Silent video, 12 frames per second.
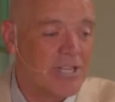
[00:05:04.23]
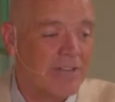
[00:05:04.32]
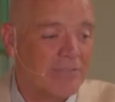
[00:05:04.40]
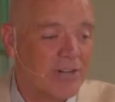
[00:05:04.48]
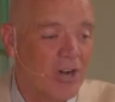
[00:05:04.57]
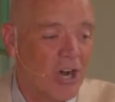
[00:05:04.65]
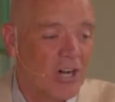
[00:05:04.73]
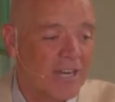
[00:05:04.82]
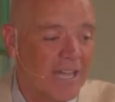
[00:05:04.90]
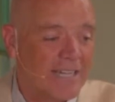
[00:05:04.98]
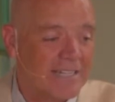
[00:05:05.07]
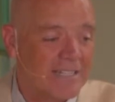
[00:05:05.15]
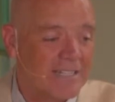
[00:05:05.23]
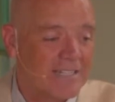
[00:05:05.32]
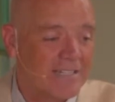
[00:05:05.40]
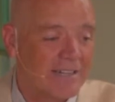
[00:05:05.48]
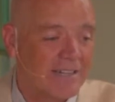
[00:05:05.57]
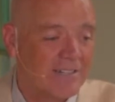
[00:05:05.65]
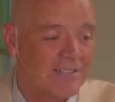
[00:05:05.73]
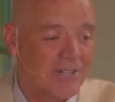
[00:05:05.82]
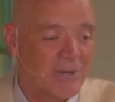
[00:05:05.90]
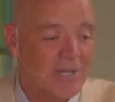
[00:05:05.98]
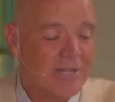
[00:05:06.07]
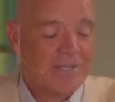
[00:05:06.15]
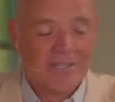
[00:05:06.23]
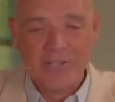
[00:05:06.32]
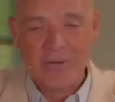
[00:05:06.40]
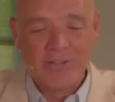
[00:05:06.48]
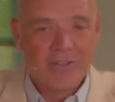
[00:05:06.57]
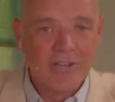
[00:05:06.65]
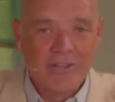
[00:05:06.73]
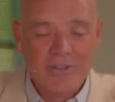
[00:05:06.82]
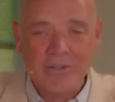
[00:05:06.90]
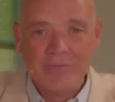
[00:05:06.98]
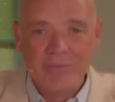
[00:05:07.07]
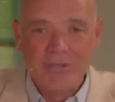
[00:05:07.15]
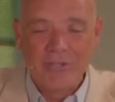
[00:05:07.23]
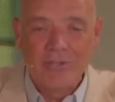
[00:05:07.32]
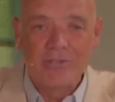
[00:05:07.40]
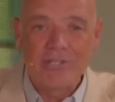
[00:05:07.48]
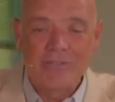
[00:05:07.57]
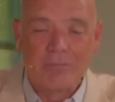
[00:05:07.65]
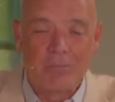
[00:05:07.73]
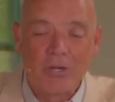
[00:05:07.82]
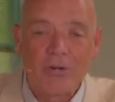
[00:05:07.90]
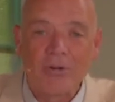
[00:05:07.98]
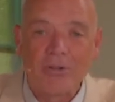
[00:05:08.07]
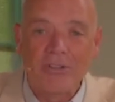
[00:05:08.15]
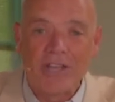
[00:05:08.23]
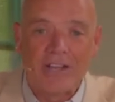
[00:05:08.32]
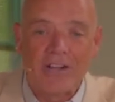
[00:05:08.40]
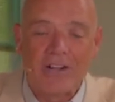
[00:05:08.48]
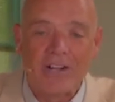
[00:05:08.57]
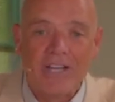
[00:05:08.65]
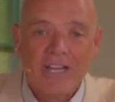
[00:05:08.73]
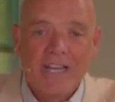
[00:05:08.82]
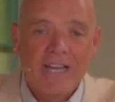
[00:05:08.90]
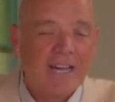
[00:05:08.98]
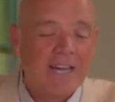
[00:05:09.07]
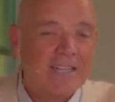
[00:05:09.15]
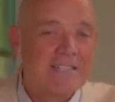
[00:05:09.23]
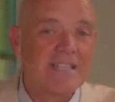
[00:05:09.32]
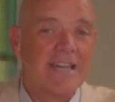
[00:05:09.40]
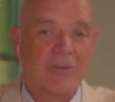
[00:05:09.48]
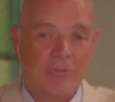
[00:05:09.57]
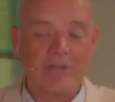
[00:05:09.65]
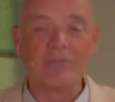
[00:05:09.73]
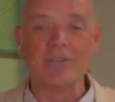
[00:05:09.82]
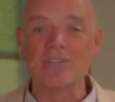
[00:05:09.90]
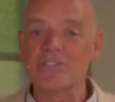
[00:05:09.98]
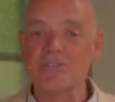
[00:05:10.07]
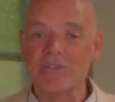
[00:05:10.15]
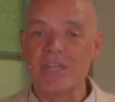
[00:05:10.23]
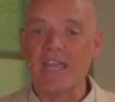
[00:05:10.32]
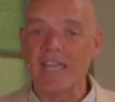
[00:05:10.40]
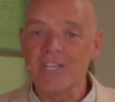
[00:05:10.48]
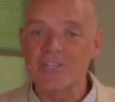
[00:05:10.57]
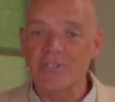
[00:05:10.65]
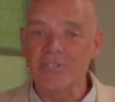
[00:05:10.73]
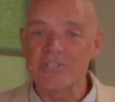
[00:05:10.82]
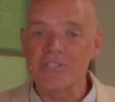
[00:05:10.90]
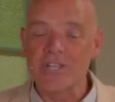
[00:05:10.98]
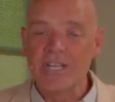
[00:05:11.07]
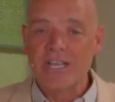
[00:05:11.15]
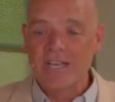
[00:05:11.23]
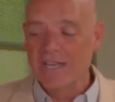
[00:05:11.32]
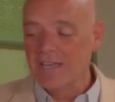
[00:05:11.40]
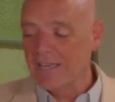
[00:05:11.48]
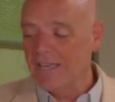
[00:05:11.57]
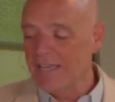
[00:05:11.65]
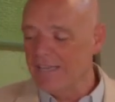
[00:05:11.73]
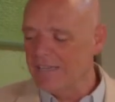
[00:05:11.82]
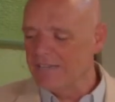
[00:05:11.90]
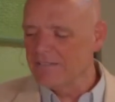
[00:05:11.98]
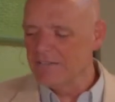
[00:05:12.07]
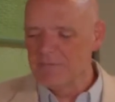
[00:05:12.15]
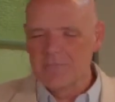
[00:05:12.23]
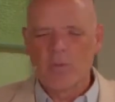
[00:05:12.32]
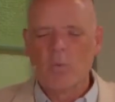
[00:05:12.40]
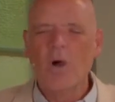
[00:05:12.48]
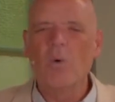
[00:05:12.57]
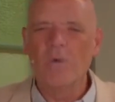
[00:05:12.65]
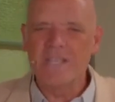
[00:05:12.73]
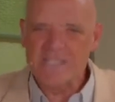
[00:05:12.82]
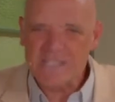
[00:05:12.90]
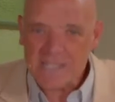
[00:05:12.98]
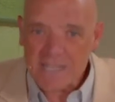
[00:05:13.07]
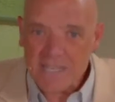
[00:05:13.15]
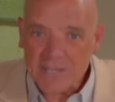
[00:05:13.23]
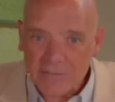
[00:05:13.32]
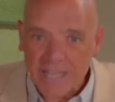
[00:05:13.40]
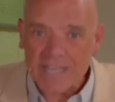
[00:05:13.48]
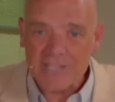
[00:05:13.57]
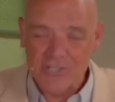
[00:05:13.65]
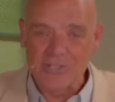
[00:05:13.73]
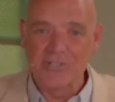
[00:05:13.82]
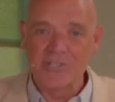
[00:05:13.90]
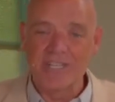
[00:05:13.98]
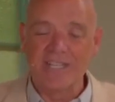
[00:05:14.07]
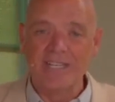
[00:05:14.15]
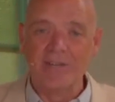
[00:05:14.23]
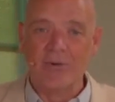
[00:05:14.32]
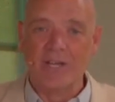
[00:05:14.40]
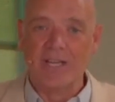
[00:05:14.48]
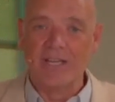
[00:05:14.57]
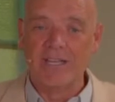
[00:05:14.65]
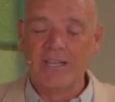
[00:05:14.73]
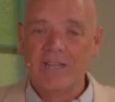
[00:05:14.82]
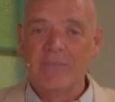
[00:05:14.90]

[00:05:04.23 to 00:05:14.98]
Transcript: after our likeness." so you know, the, the the use of the plural there is that a reference to the angels and what we see of angels anyway.